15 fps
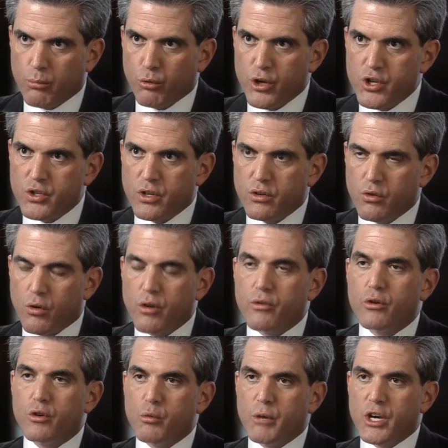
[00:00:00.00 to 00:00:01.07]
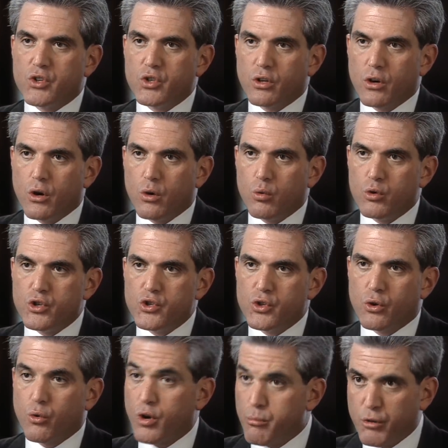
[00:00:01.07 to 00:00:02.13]
a priest in northern New Mexico
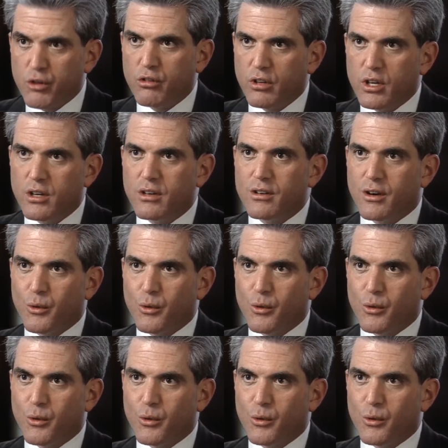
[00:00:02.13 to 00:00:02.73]
was criminally